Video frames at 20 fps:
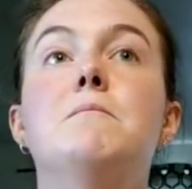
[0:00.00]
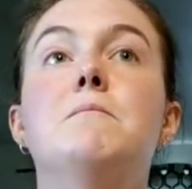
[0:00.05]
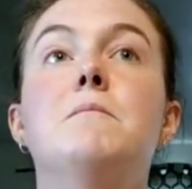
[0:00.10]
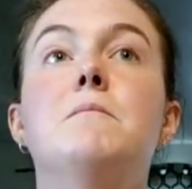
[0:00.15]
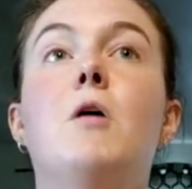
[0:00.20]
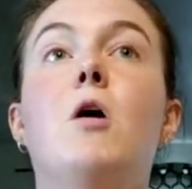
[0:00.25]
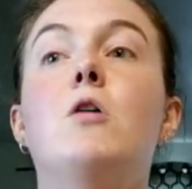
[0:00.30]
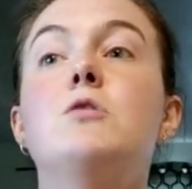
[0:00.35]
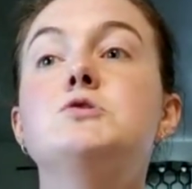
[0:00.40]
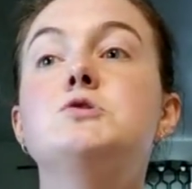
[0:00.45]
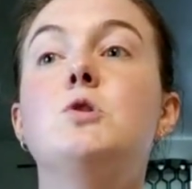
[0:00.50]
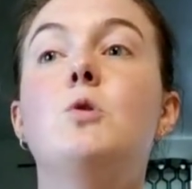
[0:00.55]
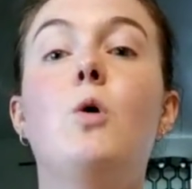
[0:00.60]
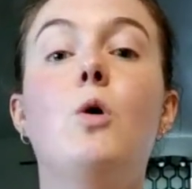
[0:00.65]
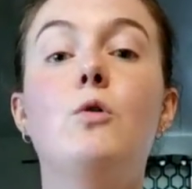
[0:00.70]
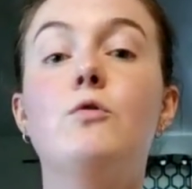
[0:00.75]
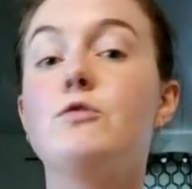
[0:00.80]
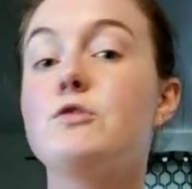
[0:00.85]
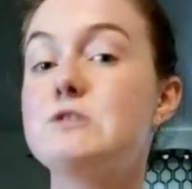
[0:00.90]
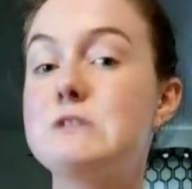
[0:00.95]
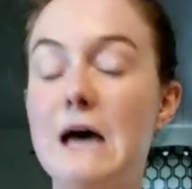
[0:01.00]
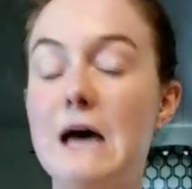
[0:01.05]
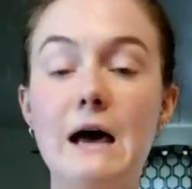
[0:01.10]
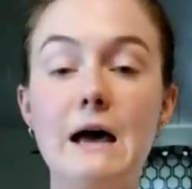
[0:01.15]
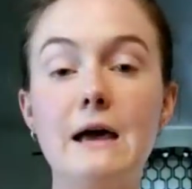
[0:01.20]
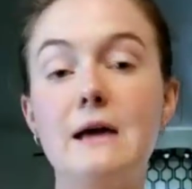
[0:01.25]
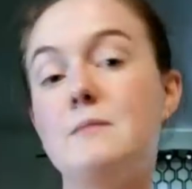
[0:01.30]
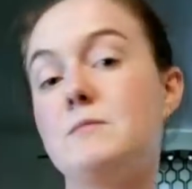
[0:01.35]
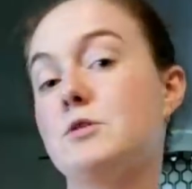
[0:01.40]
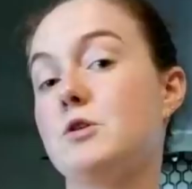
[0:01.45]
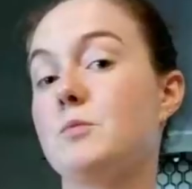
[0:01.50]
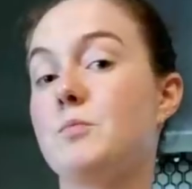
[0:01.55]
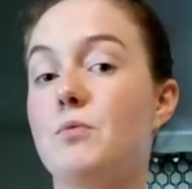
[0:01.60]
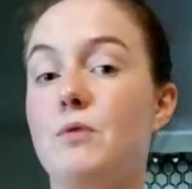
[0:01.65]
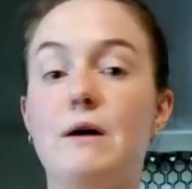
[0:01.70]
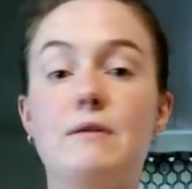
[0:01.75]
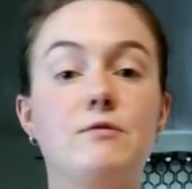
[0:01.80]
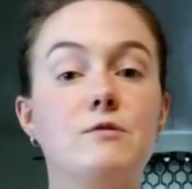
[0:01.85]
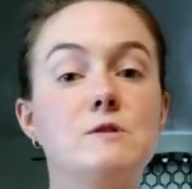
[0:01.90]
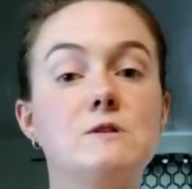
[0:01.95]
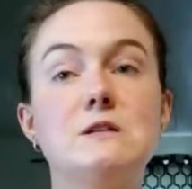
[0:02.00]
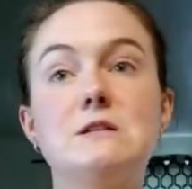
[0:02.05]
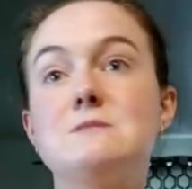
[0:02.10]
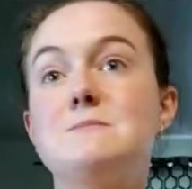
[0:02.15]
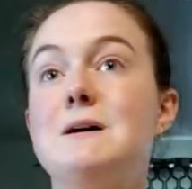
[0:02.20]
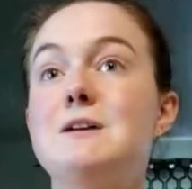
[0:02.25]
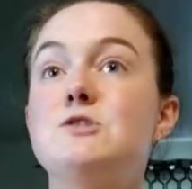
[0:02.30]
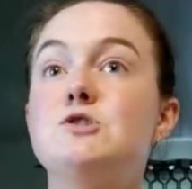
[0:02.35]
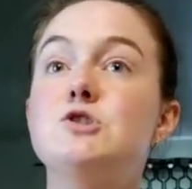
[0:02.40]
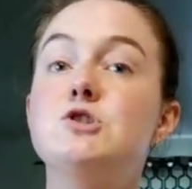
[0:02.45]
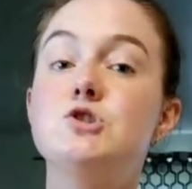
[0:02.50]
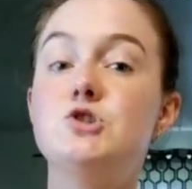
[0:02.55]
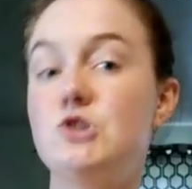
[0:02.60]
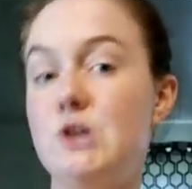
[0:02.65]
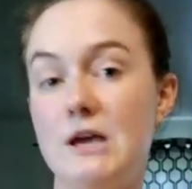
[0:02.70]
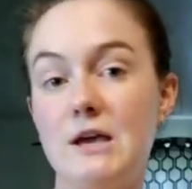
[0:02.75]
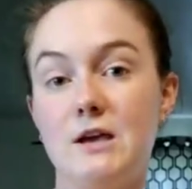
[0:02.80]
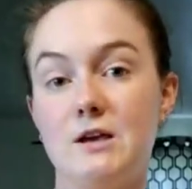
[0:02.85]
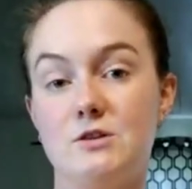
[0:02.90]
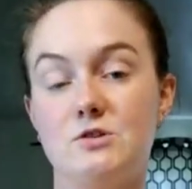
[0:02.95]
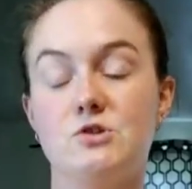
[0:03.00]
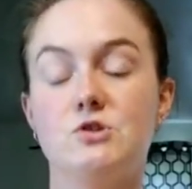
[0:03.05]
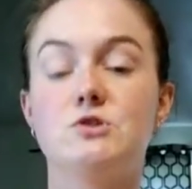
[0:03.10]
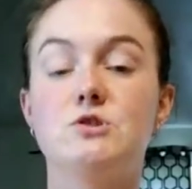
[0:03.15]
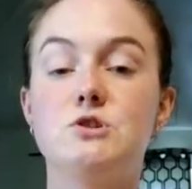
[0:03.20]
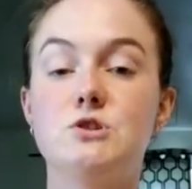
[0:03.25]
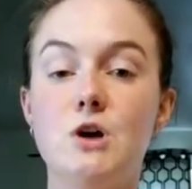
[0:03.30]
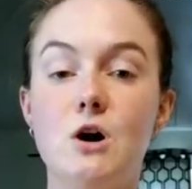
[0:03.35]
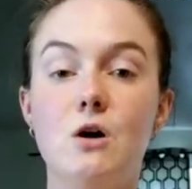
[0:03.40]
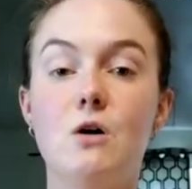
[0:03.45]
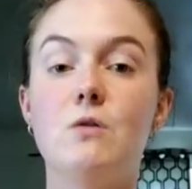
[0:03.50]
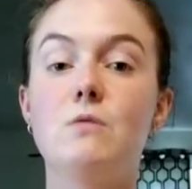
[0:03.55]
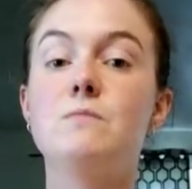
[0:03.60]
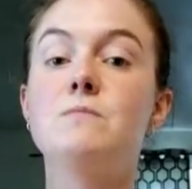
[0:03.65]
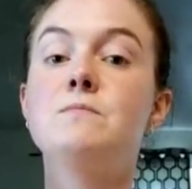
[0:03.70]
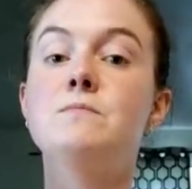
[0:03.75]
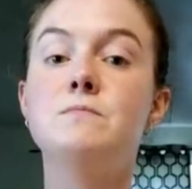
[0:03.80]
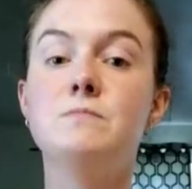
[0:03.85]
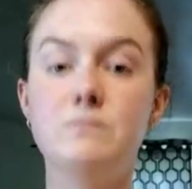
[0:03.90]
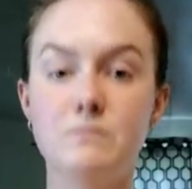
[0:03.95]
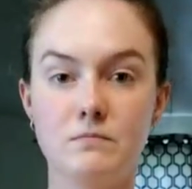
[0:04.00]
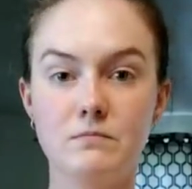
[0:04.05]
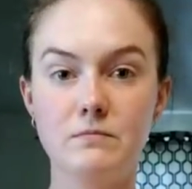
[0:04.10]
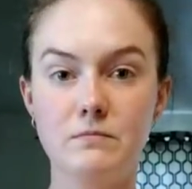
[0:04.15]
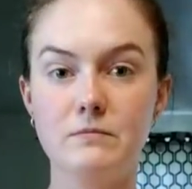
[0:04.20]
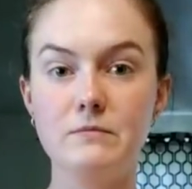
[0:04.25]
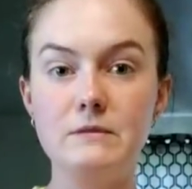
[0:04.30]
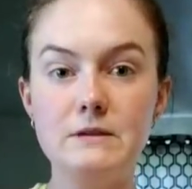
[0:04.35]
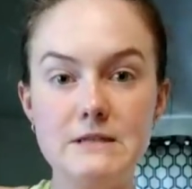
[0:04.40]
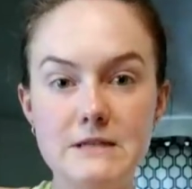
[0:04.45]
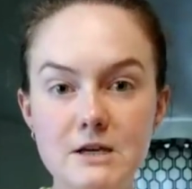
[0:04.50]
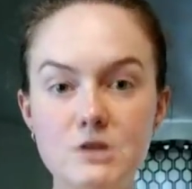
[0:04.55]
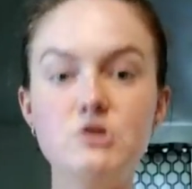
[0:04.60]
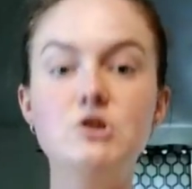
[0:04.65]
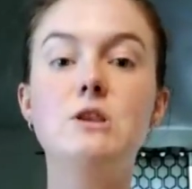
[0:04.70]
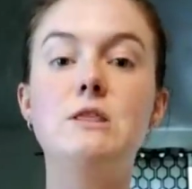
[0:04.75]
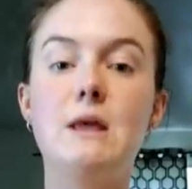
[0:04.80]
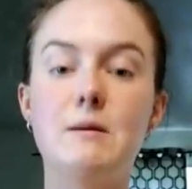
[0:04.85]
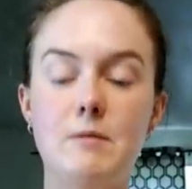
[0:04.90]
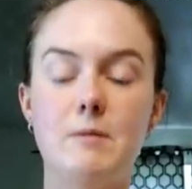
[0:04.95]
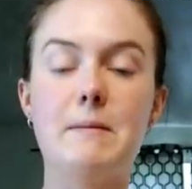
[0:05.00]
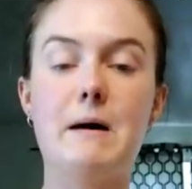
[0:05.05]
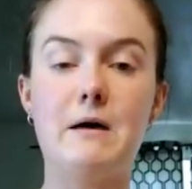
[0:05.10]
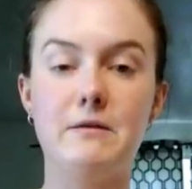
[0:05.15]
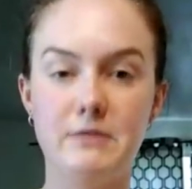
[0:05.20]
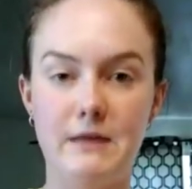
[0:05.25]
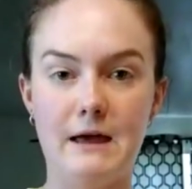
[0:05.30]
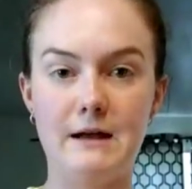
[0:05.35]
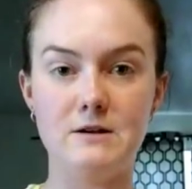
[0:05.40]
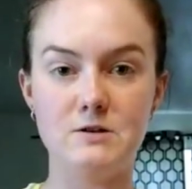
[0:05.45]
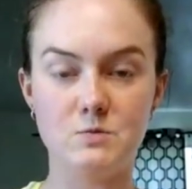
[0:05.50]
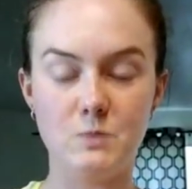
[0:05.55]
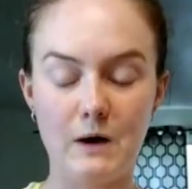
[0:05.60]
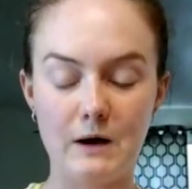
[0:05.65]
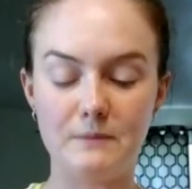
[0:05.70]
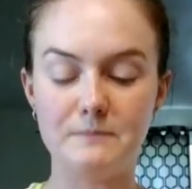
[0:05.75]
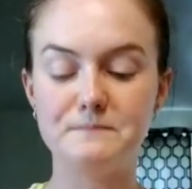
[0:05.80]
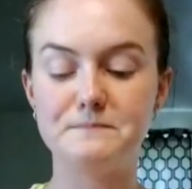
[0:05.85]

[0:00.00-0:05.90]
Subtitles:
Also, over time, your preferences might just change. So, teaching them about that as well.